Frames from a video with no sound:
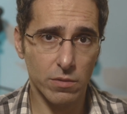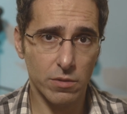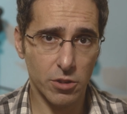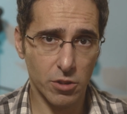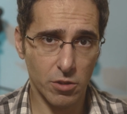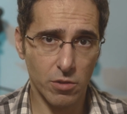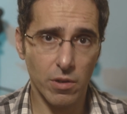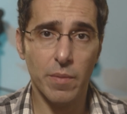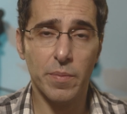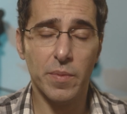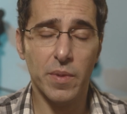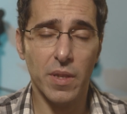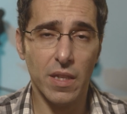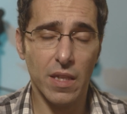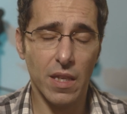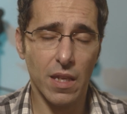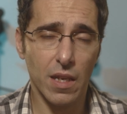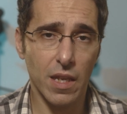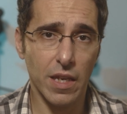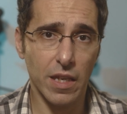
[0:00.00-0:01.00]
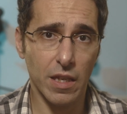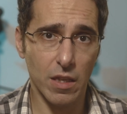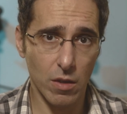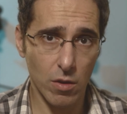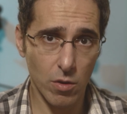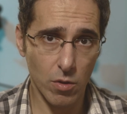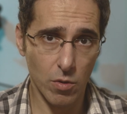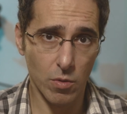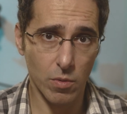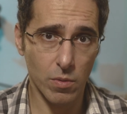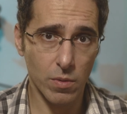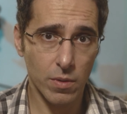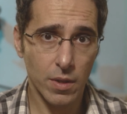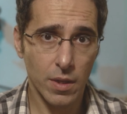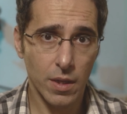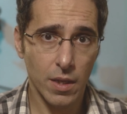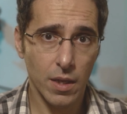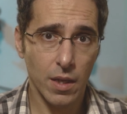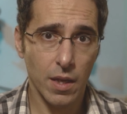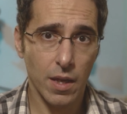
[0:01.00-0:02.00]
script and they like you.
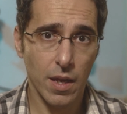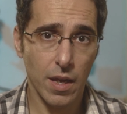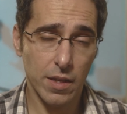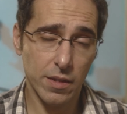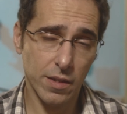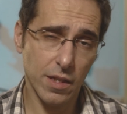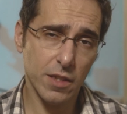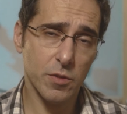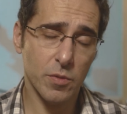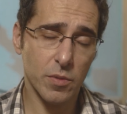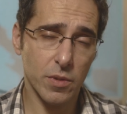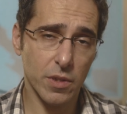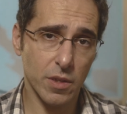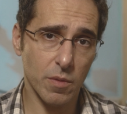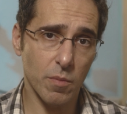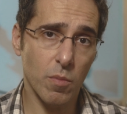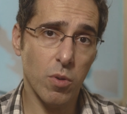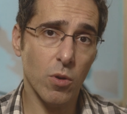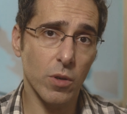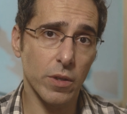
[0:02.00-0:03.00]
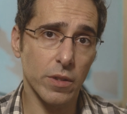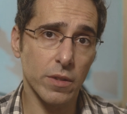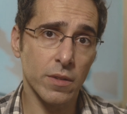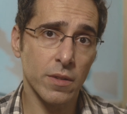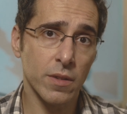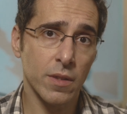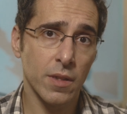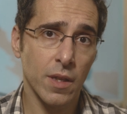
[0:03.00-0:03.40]
And that's really important.